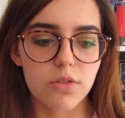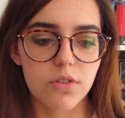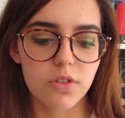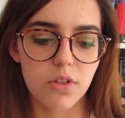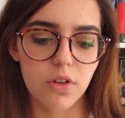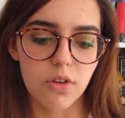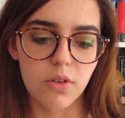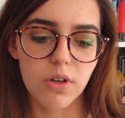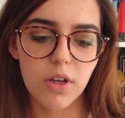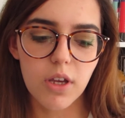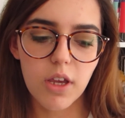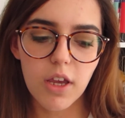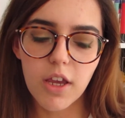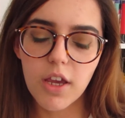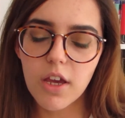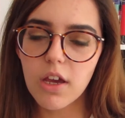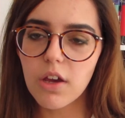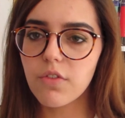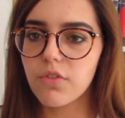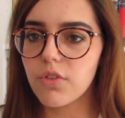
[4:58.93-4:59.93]
So
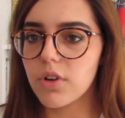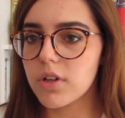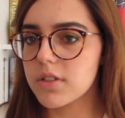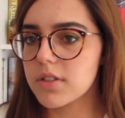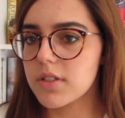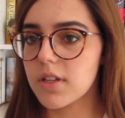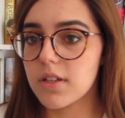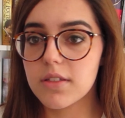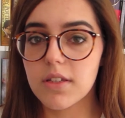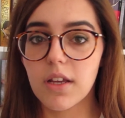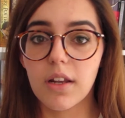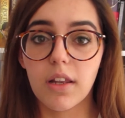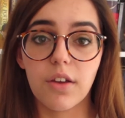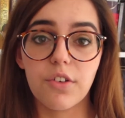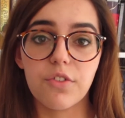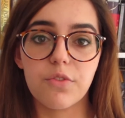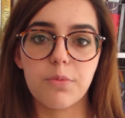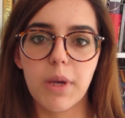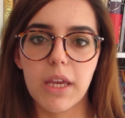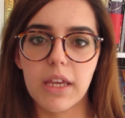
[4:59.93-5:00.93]
For instance, I
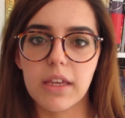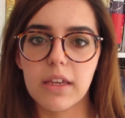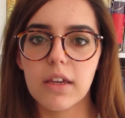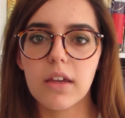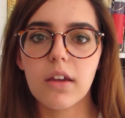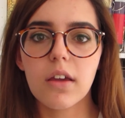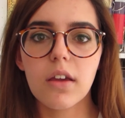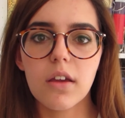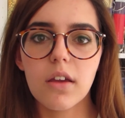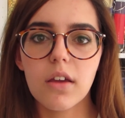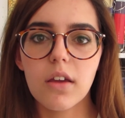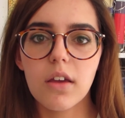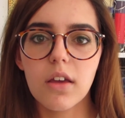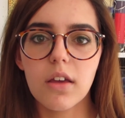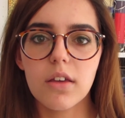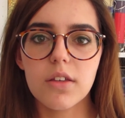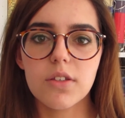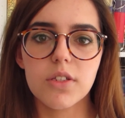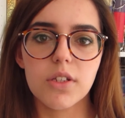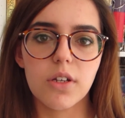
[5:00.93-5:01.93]
love baking,
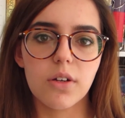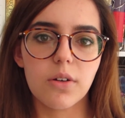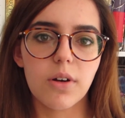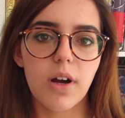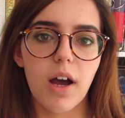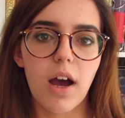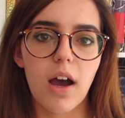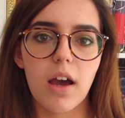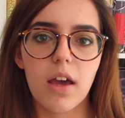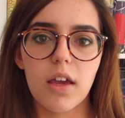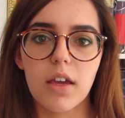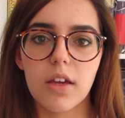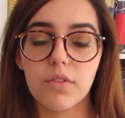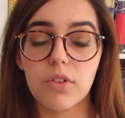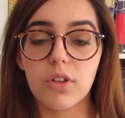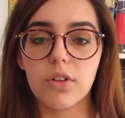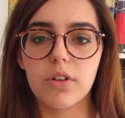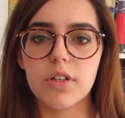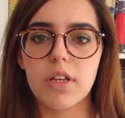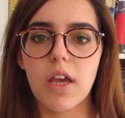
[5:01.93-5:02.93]
so I have
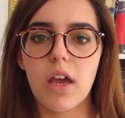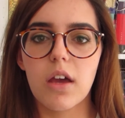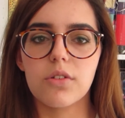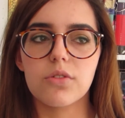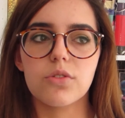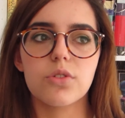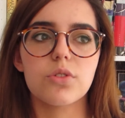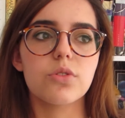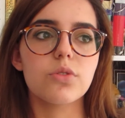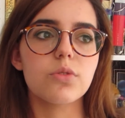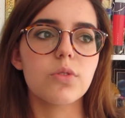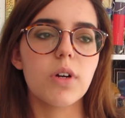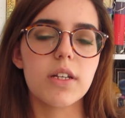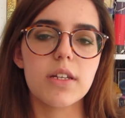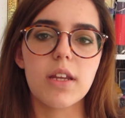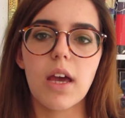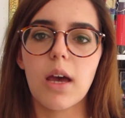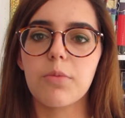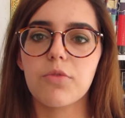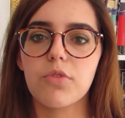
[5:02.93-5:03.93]
learned how to
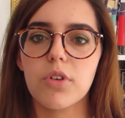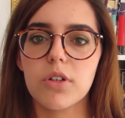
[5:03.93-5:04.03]
adapt